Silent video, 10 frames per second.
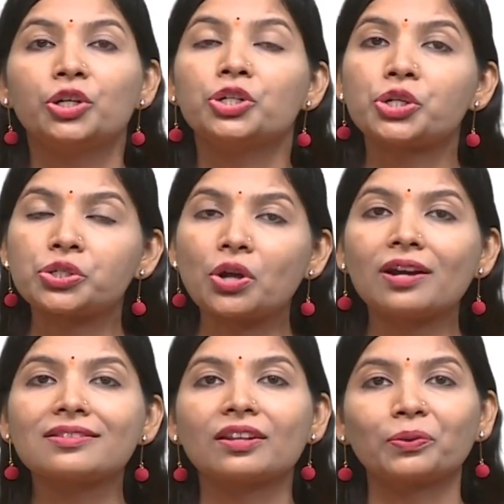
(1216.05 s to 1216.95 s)
short
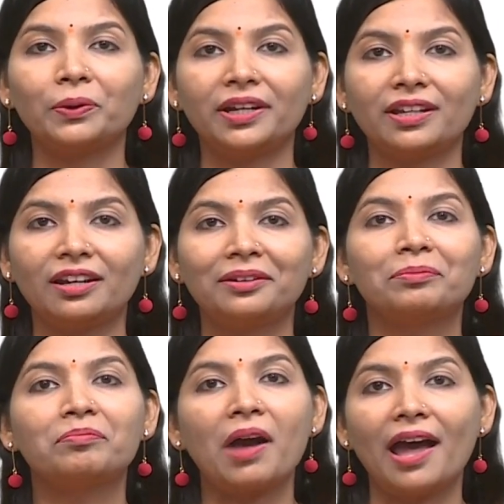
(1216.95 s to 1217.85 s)
circulated
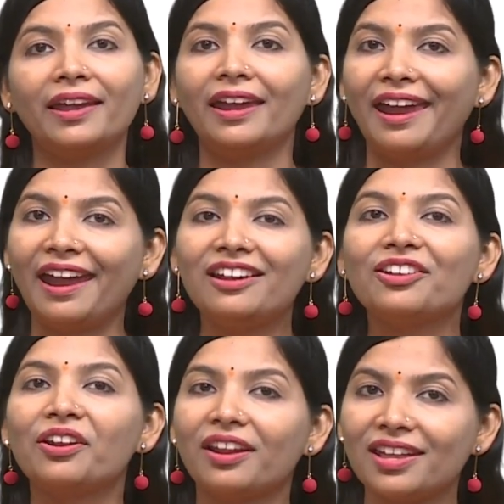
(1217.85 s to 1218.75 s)
by end
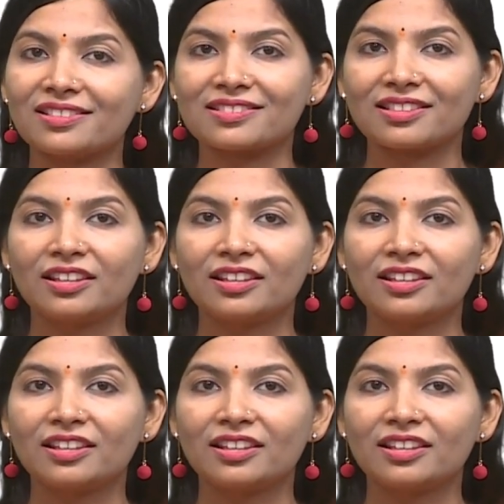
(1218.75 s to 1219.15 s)
rings